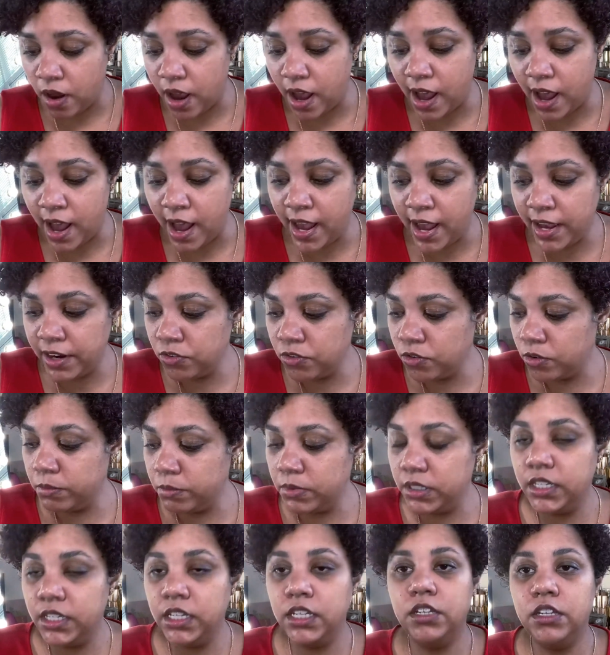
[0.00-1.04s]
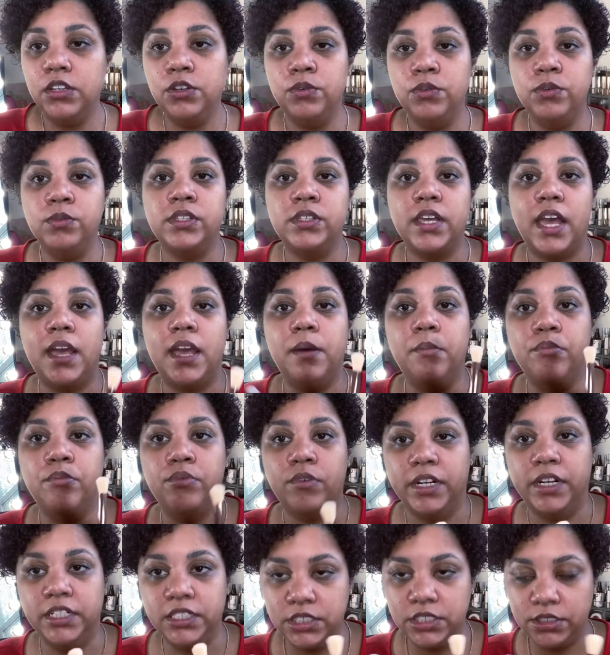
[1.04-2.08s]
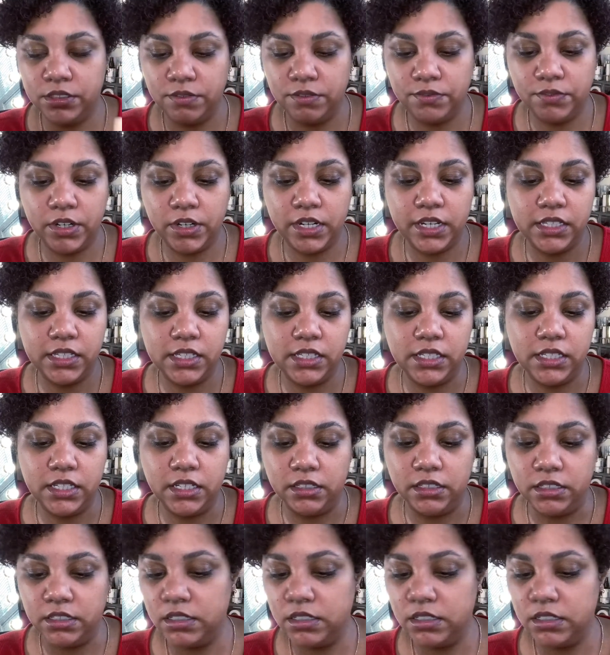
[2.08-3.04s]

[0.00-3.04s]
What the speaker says: I normally use a brush for concealer.